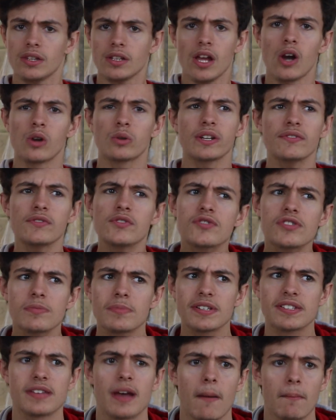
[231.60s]
I'll give you some
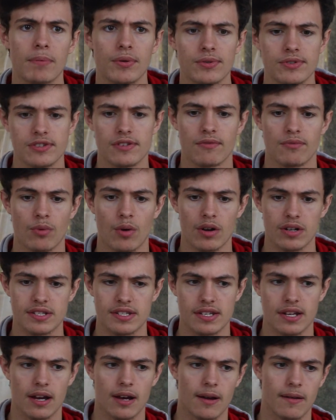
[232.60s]
examples of what
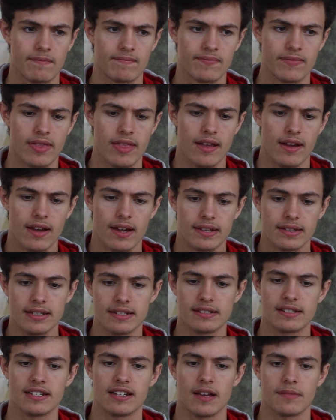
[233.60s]

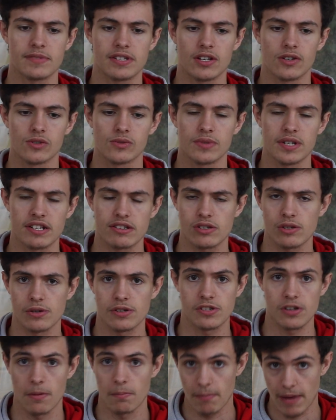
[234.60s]
the DM's Guild
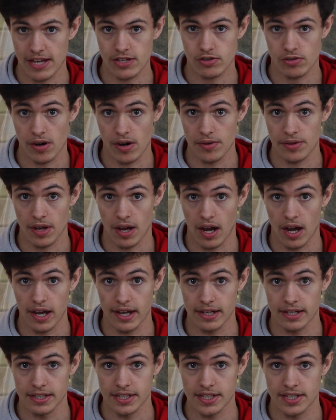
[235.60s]
resource on Mesro that I
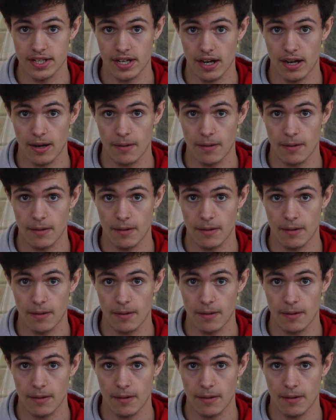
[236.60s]
had